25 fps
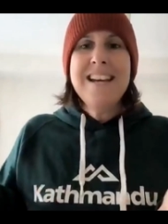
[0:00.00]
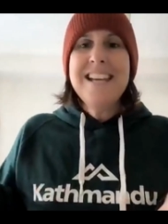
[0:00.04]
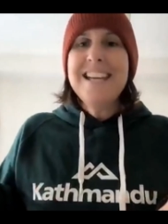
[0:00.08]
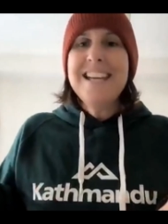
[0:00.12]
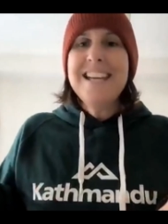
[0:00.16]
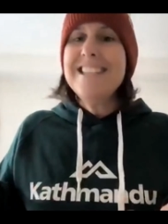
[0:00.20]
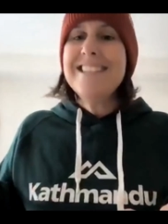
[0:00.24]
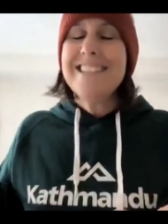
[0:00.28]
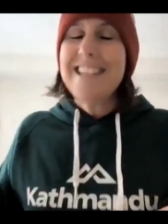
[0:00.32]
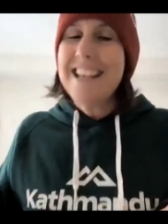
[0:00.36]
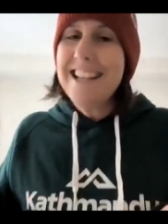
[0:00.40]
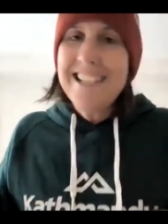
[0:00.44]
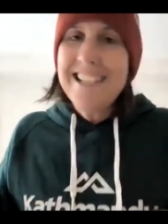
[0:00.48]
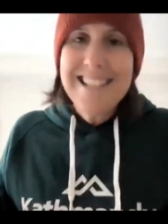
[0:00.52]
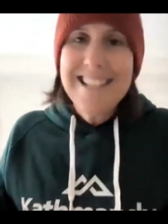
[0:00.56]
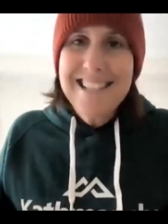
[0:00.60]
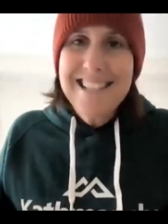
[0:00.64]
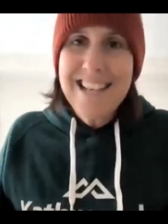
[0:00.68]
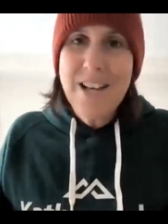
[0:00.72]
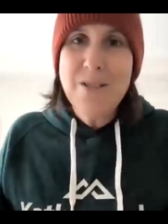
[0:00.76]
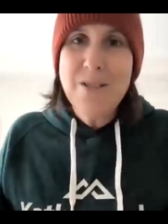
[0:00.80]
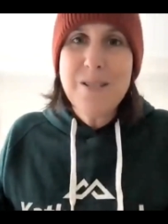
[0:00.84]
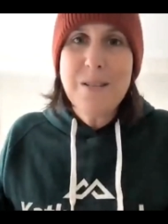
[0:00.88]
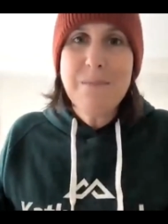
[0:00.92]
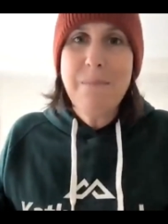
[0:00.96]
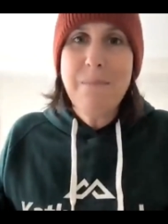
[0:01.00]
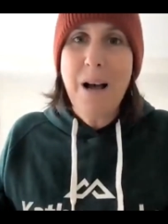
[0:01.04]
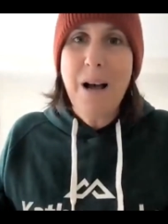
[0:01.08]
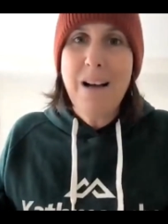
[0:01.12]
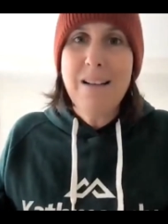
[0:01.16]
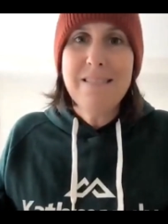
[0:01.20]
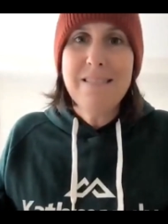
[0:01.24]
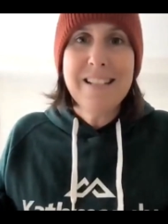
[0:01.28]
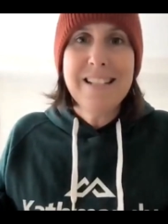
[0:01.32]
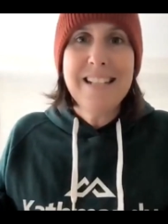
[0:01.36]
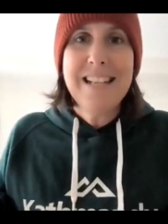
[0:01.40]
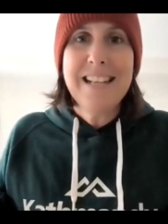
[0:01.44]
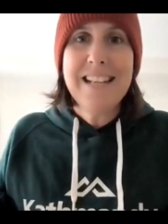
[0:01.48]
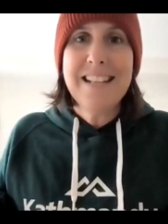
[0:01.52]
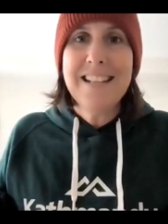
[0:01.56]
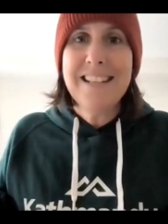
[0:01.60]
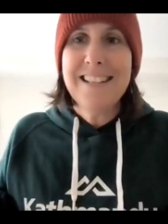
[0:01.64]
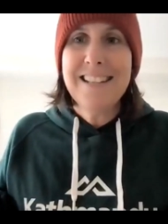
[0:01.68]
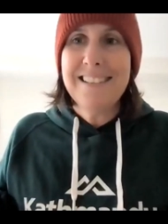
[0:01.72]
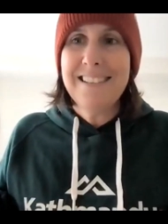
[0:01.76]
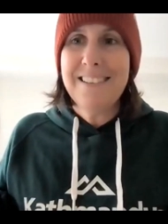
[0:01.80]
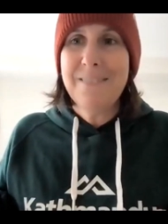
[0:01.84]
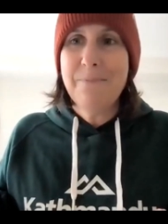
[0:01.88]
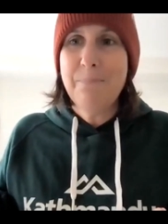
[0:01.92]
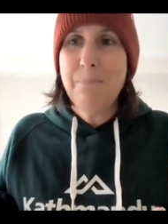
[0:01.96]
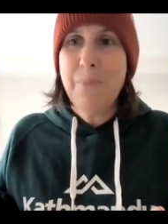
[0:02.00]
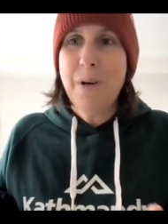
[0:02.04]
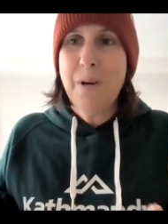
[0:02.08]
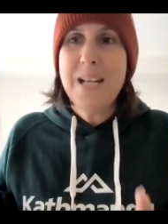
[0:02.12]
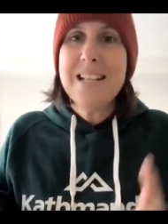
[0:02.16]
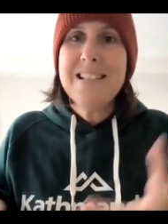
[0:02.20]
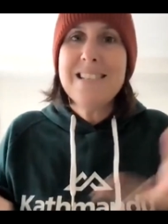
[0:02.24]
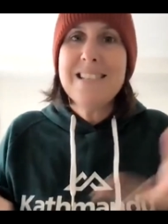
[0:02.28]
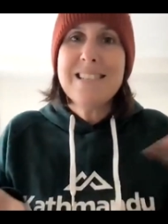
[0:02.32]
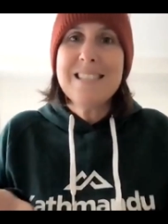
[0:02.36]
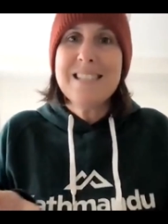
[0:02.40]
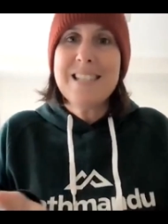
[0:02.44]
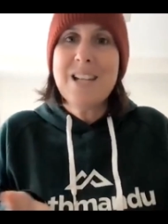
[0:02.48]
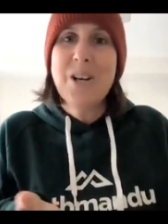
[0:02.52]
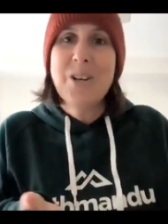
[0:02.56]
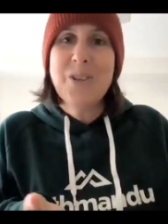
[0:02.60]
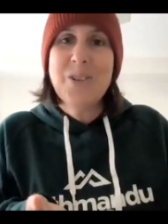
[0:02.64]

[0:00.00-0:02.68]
he's selling sales and marketing, but his